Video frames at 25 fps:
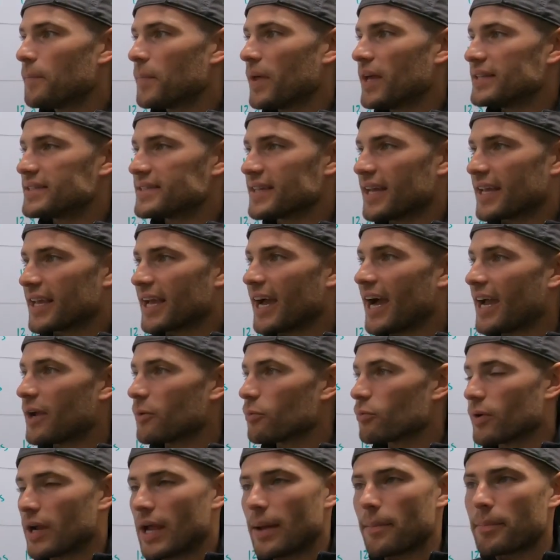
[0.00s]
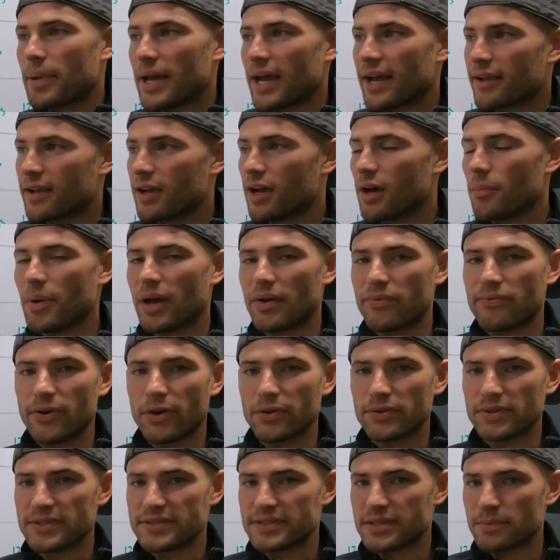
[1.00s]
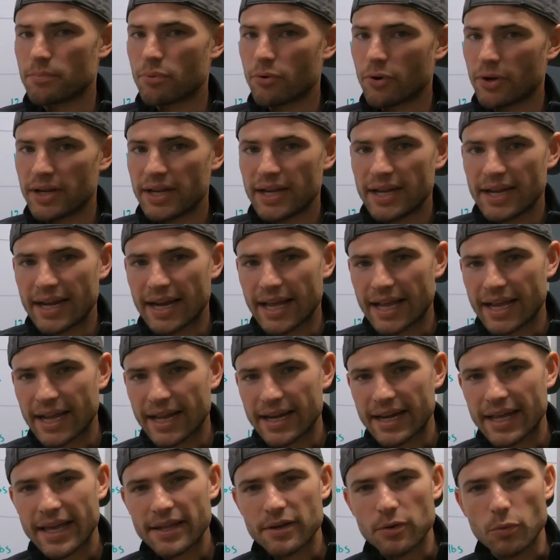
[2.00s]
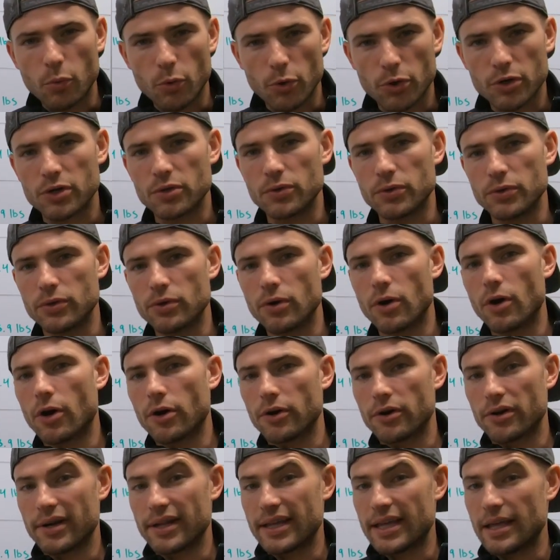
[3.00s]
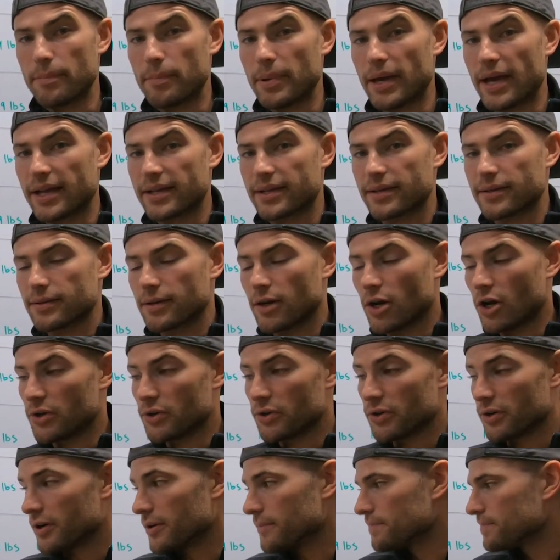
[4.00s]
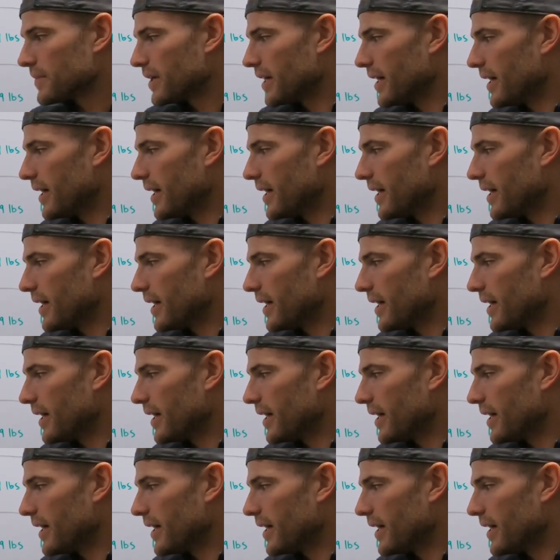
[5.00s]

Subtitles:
it's like I ramped back up, I felt disappointed, and I kind of had to work a little harder to get back under